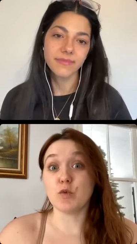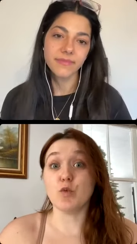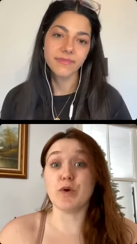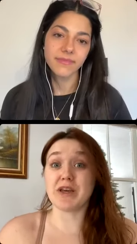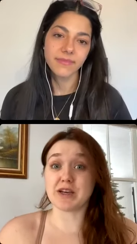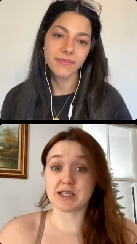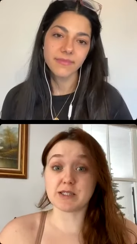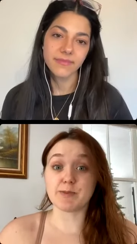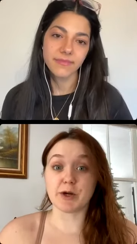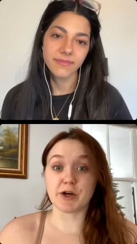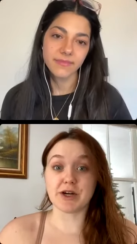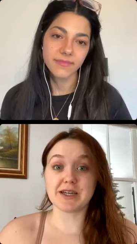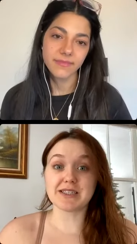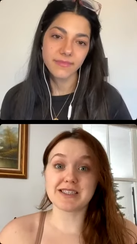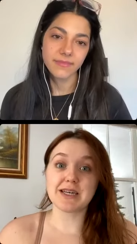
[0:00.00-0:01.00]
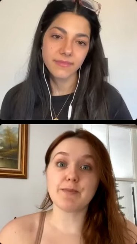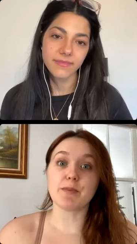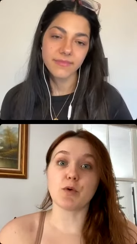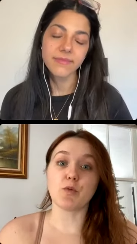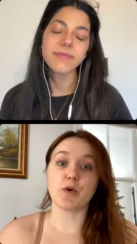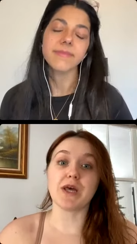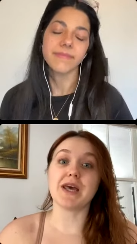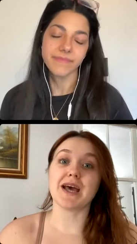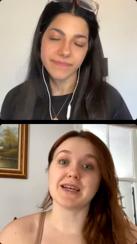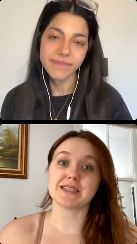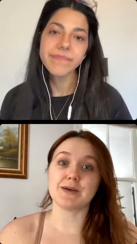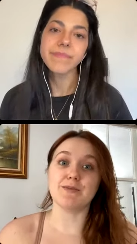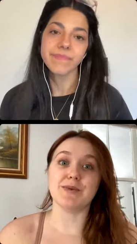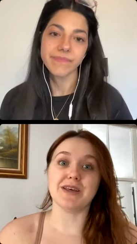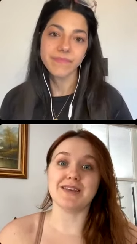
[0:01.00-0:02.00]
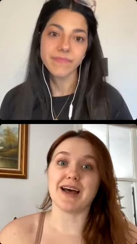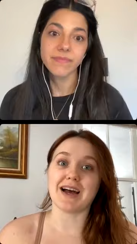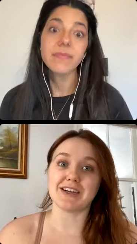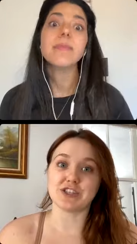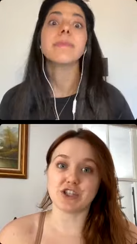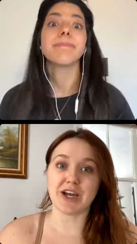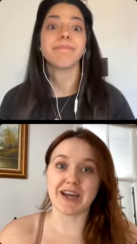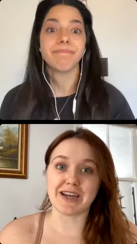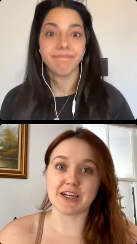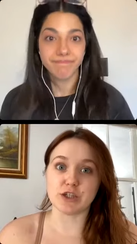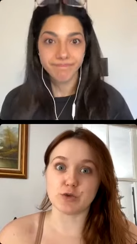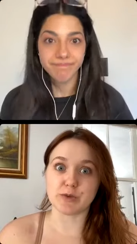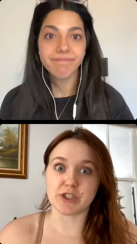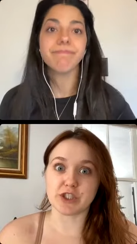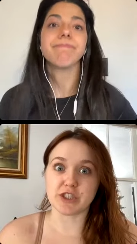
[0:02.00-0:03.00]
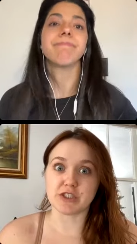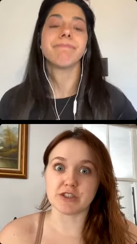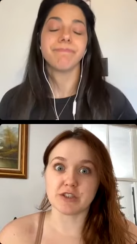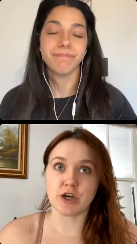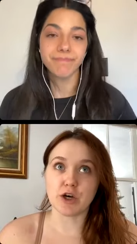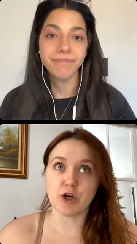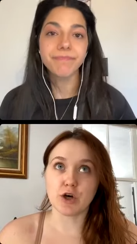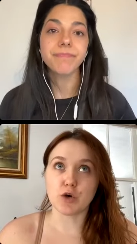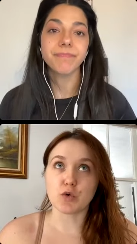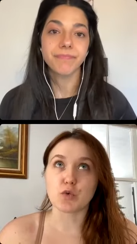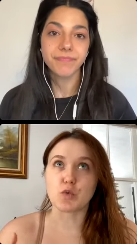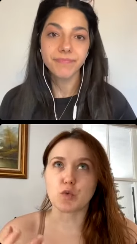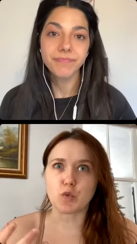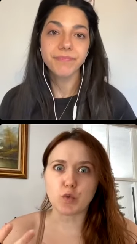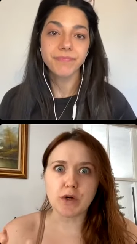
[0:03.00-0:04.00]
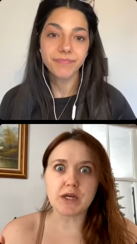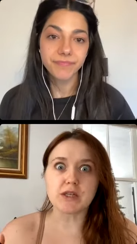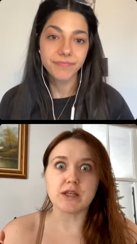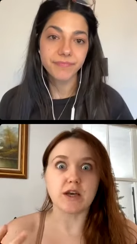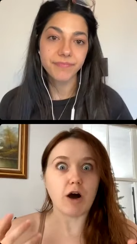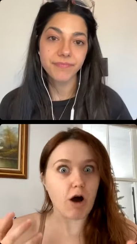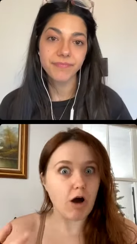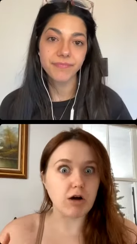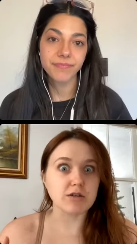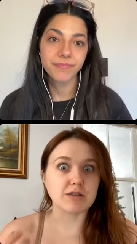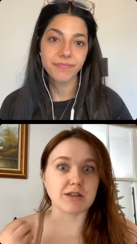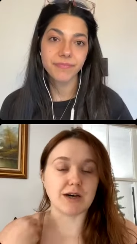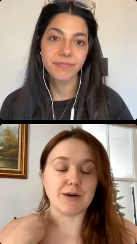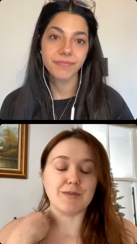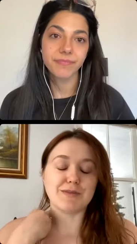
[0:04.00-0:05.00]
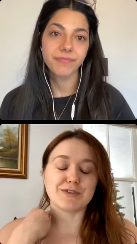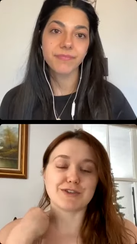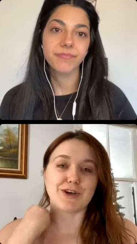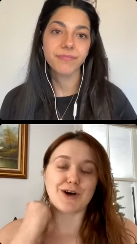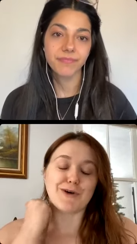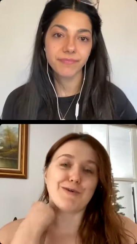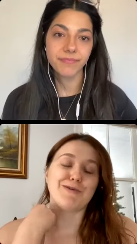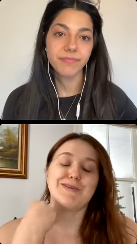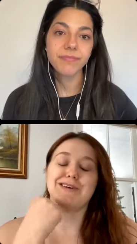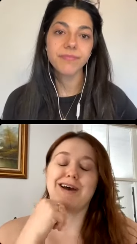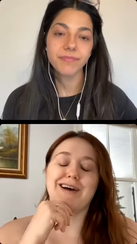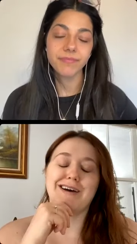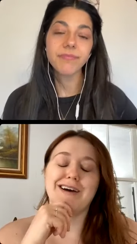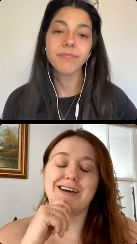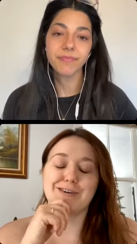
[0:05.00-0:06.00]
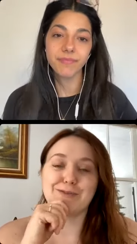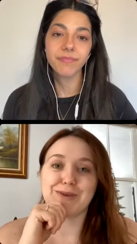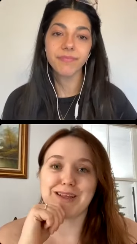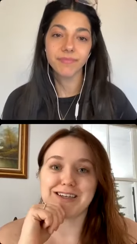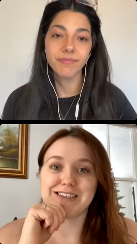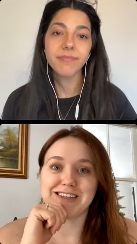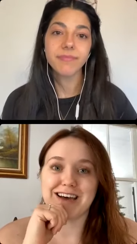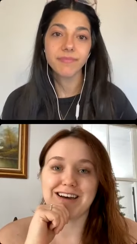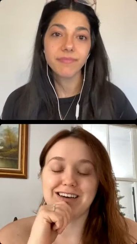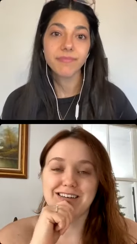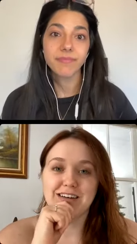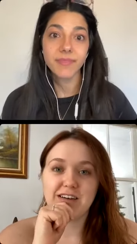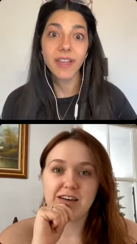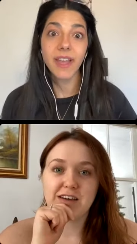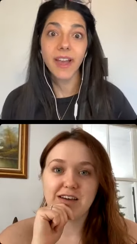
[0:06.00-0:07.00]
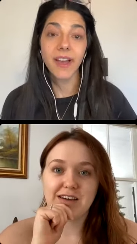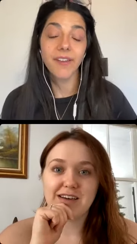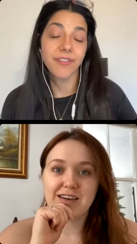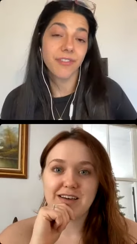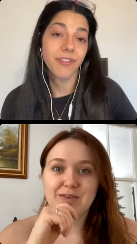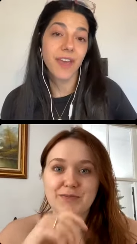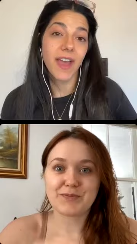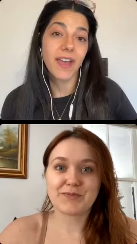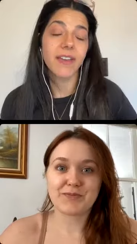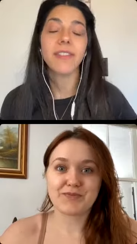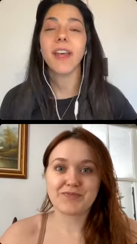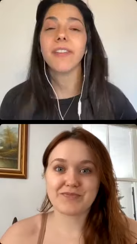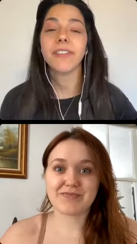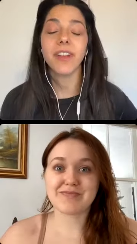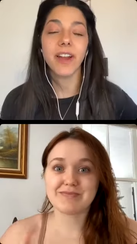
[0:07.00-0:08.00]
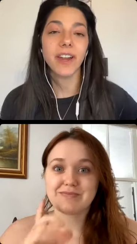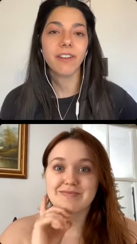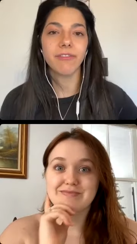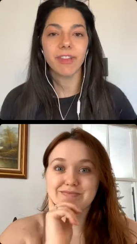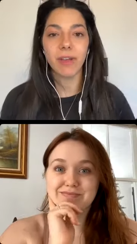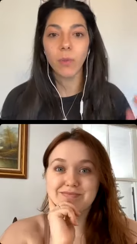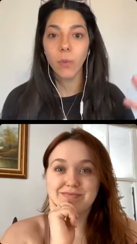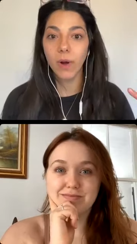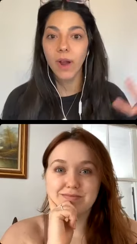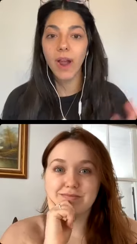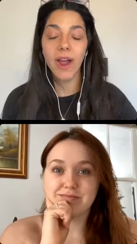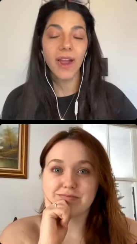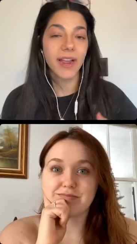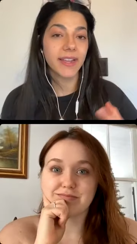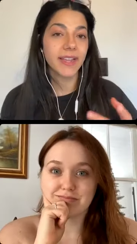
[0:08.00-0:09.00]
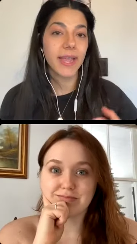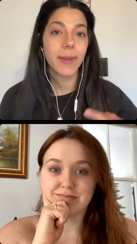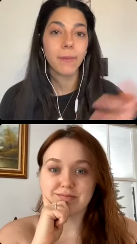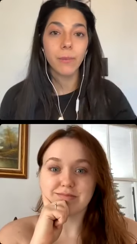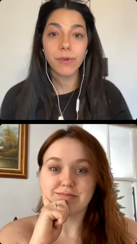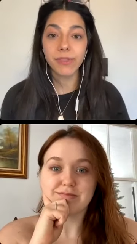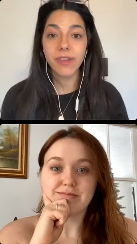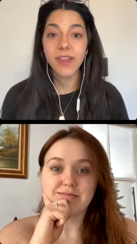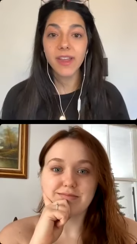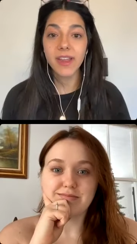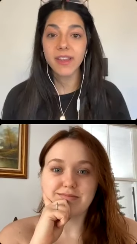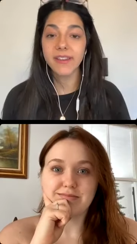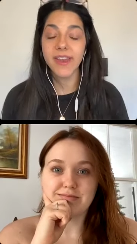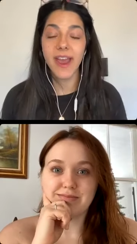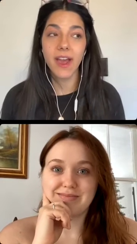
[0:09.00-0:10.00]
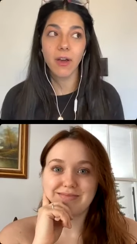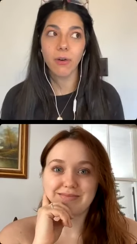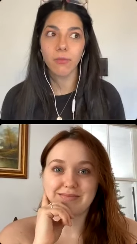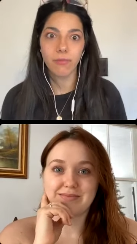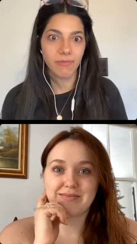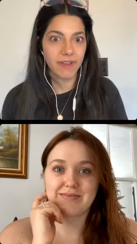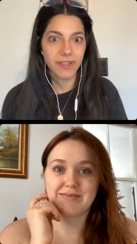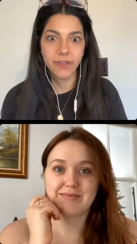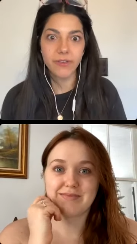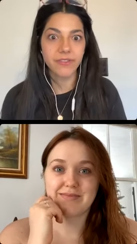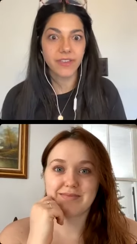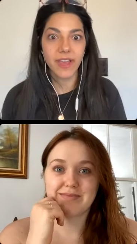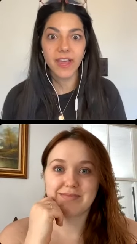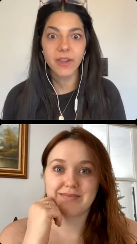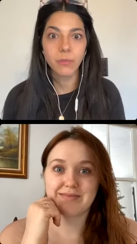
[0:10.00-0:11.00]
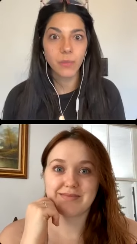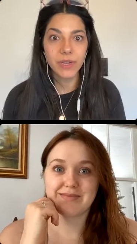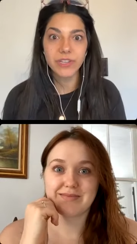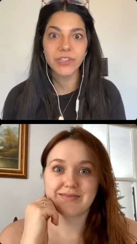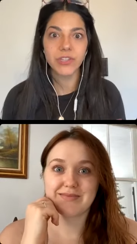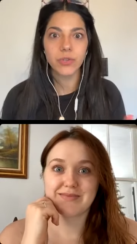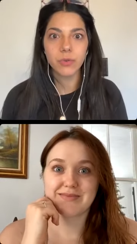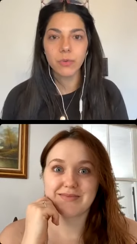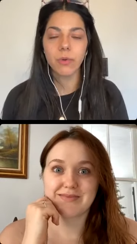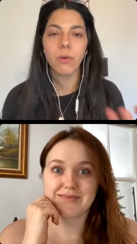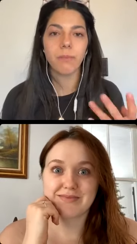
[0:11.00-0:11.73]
Speaker 1: we experienced it, but we get to be that change, mm-hmm. which is really awesome. So yeah.
Speaker 2: Mm-hmm. yeah. So that, that's kind of like where I came with it. And now, like you said, we do